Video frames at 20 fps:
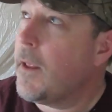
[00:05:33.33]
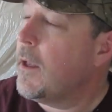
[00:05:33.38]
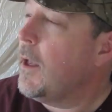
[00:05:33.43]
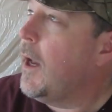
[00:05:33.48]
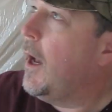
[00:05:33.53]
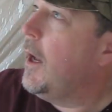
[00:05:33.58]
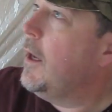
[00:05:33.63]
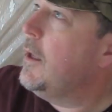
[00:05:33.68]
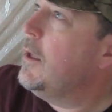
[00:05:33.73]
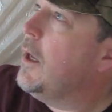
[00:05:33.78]

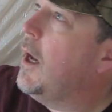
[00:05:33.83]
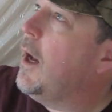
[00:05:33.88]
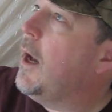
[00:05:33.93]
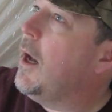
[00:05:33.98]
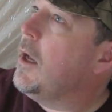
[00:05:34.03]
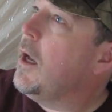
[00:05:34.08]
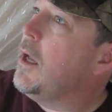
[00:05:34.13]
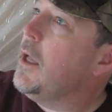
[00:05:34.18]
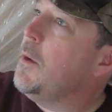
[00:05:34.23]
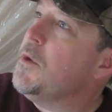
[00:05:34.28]
I,
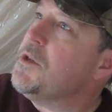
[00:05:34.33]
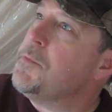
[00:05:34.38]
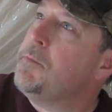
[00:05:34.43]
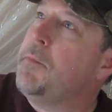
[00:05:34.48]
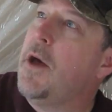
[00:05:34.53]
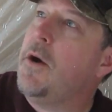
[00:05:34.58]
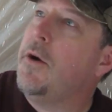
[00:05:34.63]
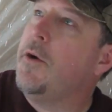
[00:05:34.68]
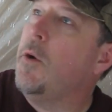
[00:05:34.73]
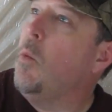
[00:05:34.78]
it was
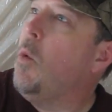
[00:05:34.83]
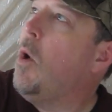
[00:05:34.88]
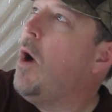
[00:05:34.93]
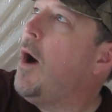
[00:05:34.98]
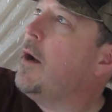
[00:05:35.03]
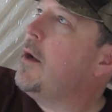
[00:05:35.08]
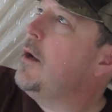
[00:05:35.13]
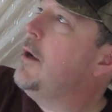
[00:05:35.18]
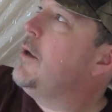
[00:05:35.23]
better to walk